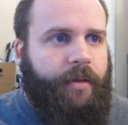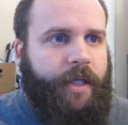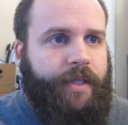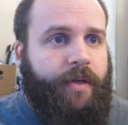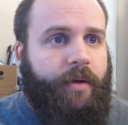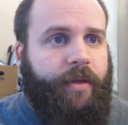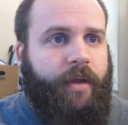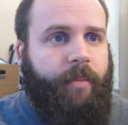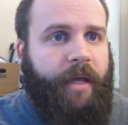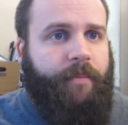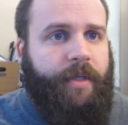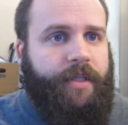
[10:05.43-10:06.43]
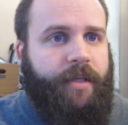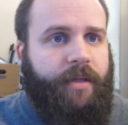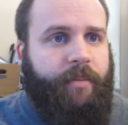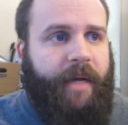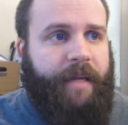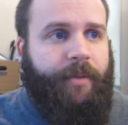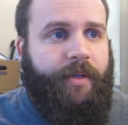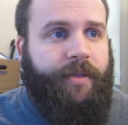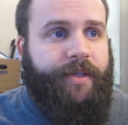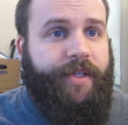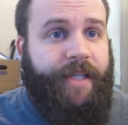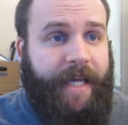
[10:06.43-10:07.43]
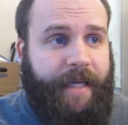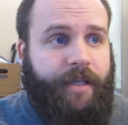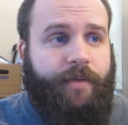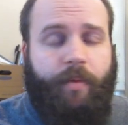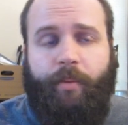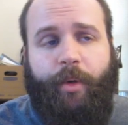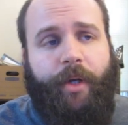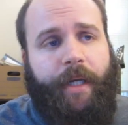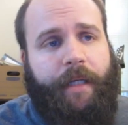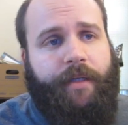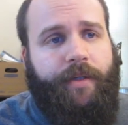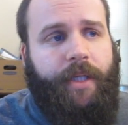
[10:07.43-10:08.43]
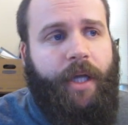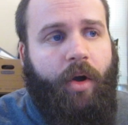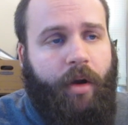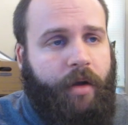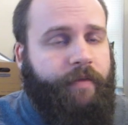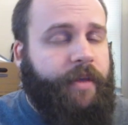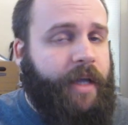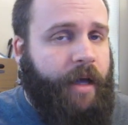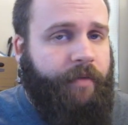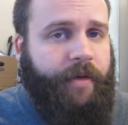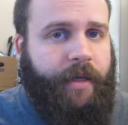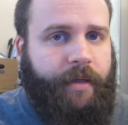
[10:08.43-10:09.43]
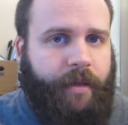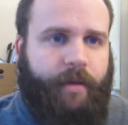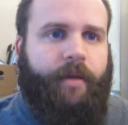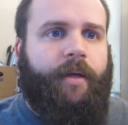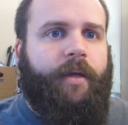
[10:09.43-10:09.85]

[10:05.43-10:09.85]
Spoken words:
These are the commandments that the Bible says were put into the Ark of the Covenant.